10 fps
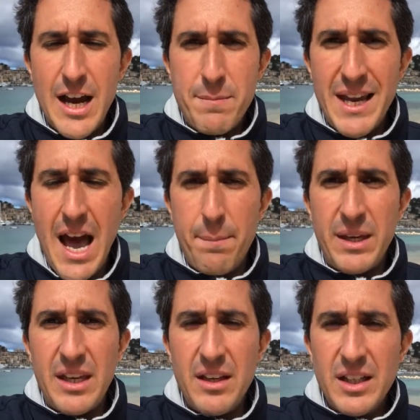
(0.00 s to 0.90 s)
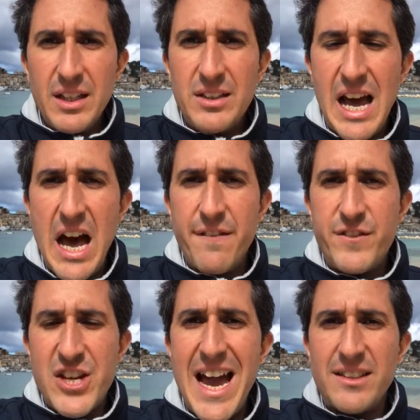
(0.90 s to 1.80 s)
I'd be happy to have
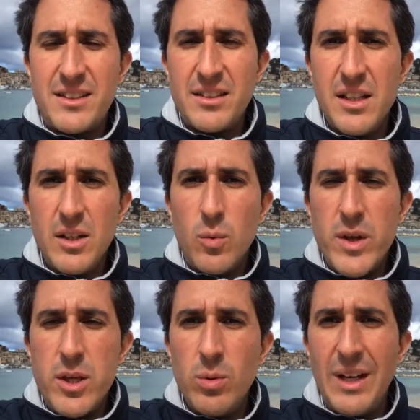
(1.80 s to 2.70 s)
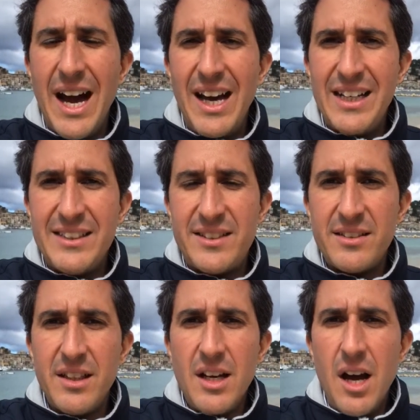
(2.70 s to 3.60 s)
chats with you guys.